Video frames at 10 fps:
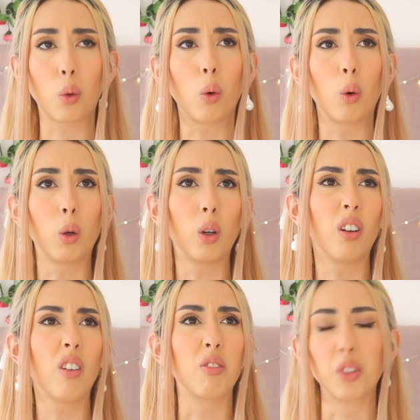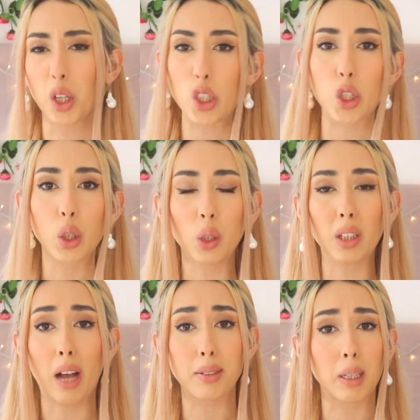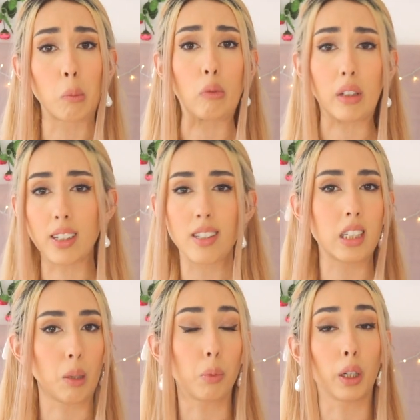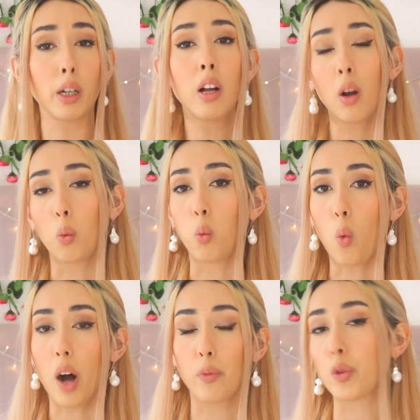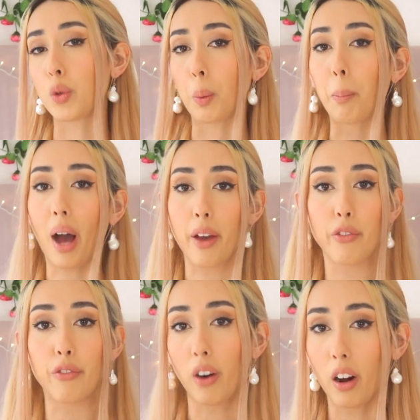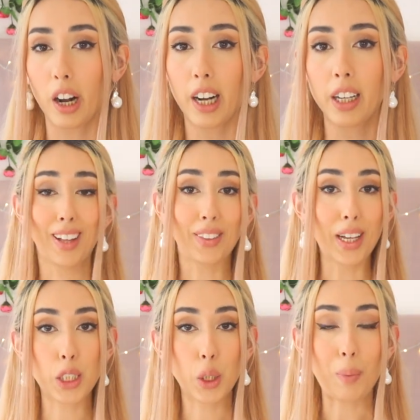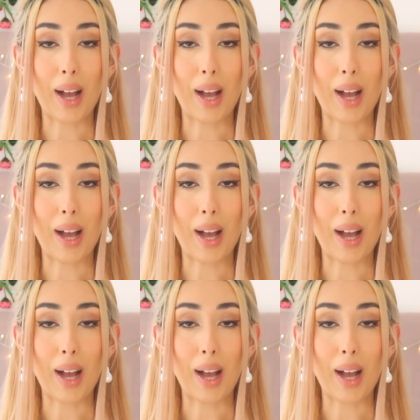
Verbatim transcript: or Bridge Girl. They have some really similar ones to By Far. Next two